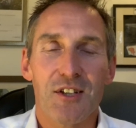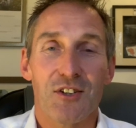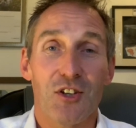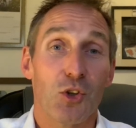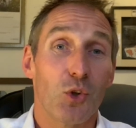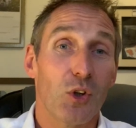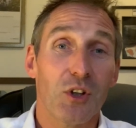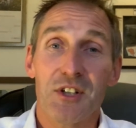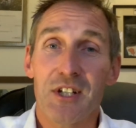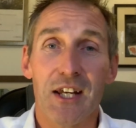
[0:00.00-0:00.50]
that
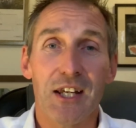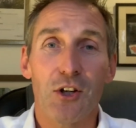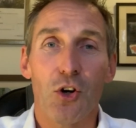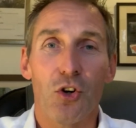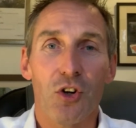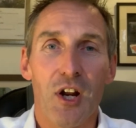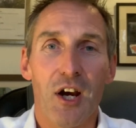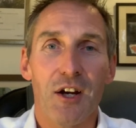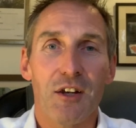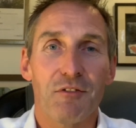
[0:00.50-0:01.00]
you can take
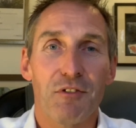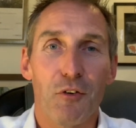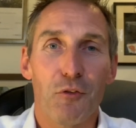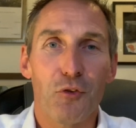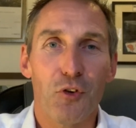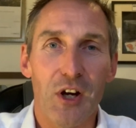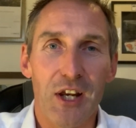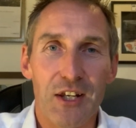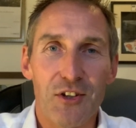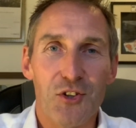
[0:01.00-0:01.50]
online for
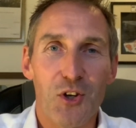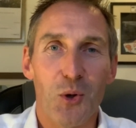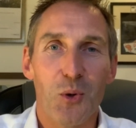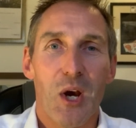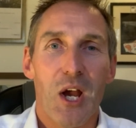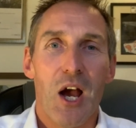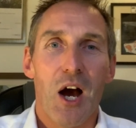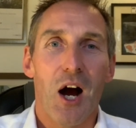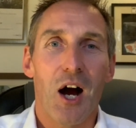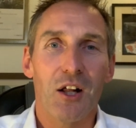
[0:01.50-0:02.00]
free. So
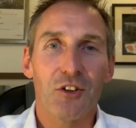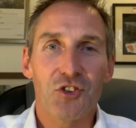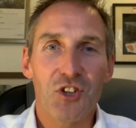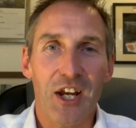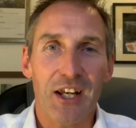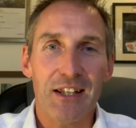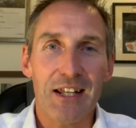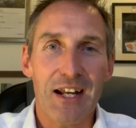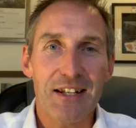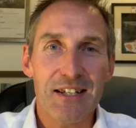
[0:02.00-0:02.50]
I'll
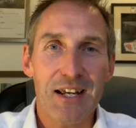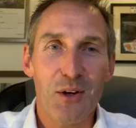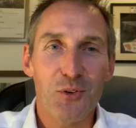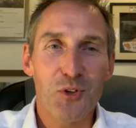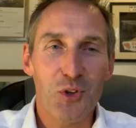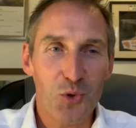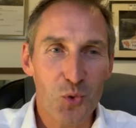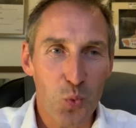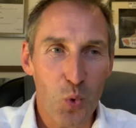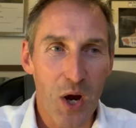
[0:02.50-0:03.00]
check that out
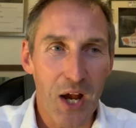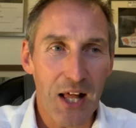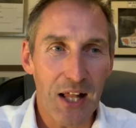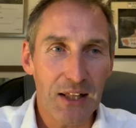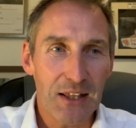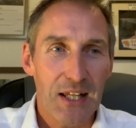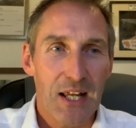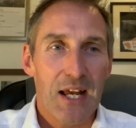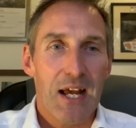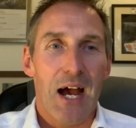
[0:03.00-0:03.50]
as
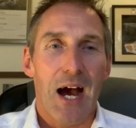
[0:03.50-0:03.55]
well.